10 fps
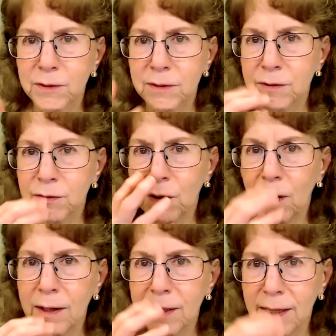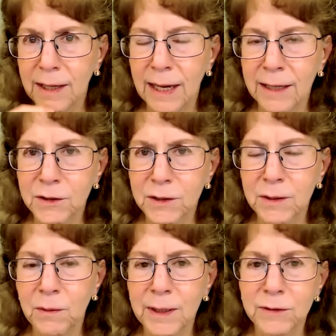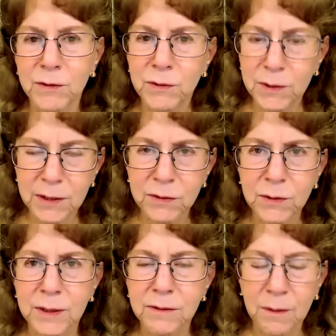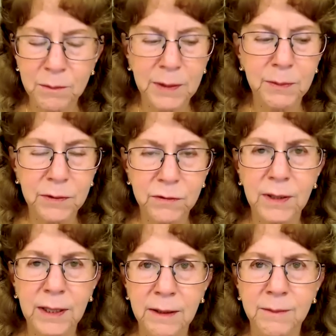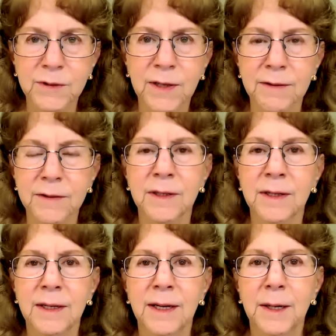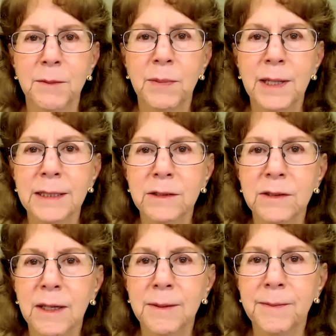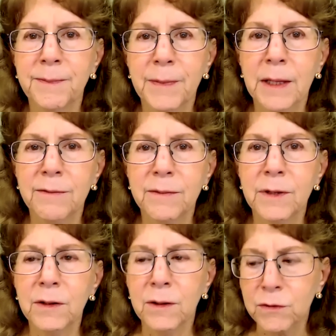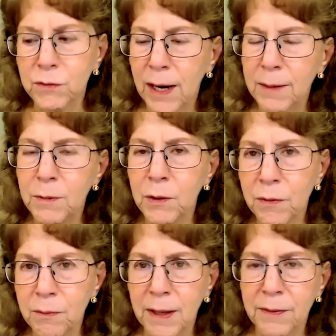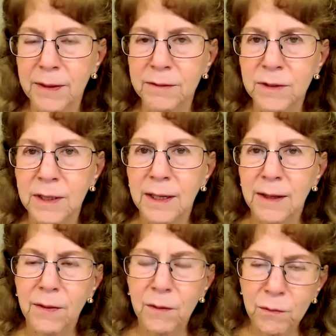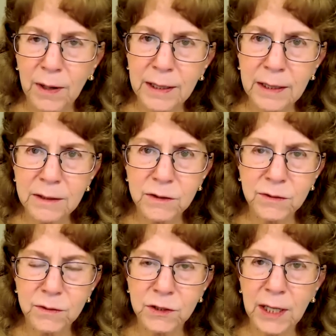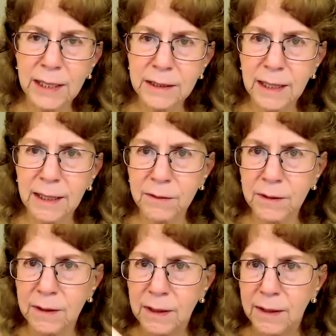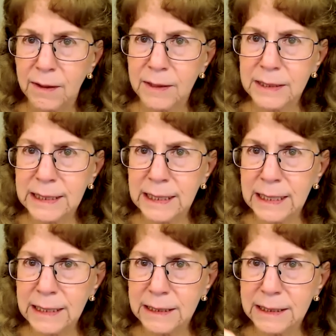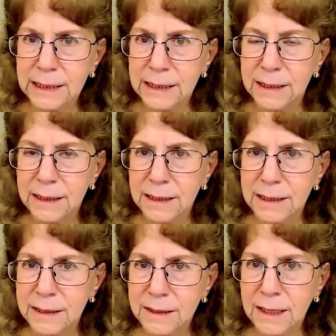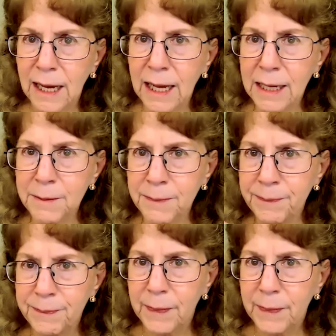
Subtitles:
The talking actually wakes you. You can do it. Some people train themselves. But try both methods. The writing, just jot it down, the date, the time,